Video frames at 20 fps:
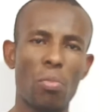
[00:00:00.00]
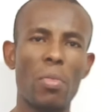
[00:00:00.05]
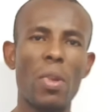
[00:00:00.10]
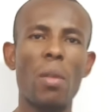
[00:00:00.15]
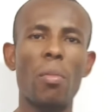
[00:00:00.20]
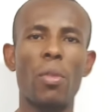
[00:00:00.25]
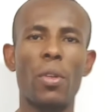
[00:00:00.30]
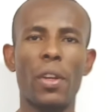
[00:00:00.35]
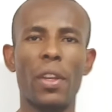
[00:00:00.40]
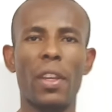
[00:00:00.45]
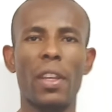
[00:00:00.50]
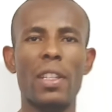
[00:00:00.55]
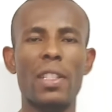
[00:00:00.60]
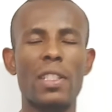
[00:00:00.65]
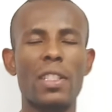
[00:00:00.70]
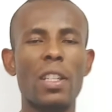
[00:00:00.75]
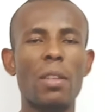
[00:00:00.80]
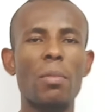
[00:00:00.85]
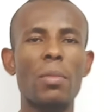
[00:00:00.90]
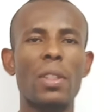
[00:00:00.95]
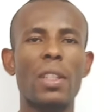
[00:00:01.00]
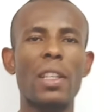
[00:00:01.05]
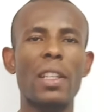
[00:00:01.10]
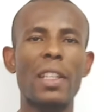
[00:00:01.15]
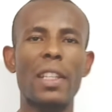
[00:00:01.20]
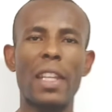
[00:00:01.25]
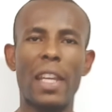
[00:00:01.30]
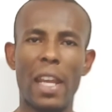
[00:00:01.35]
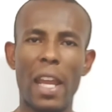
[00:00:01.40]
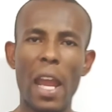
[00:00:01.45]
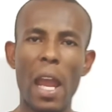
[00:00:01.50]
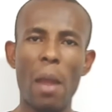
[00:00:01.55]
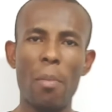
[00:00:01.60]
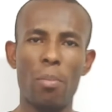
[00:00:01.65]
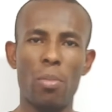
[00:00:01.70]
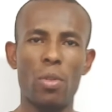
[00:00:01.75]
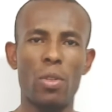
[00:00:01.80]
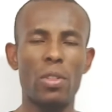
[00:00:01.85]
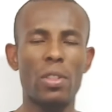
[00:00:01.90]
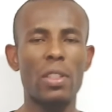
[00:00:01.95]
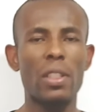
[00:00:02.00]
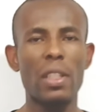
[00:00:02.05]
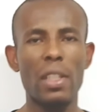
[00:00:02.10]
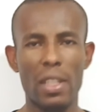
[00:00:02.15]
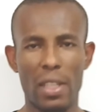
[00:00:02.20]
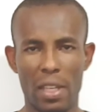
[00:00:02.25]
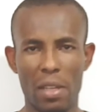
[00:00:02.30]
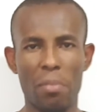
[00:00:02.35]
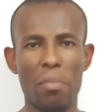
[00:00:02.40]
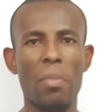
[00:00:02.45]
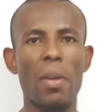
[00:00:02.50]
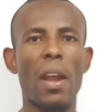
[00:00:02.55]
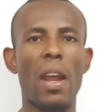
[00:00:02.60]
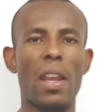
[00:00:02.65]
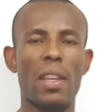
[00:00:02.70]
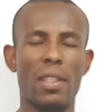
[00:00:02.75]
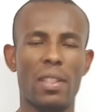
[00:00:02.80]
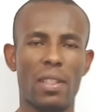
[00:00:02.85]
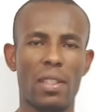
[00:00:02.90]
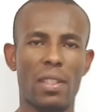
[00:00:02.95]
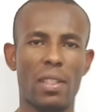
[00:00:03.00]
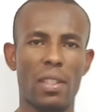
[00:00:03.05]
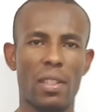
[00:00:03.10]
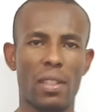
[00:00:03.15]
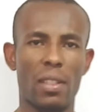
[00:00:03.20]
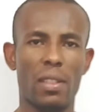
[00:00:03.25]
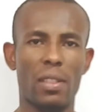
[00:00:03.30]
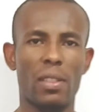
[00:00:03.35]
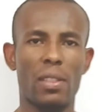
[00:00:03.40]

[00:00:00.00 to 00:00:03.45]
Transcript: to memory something that happened in the past.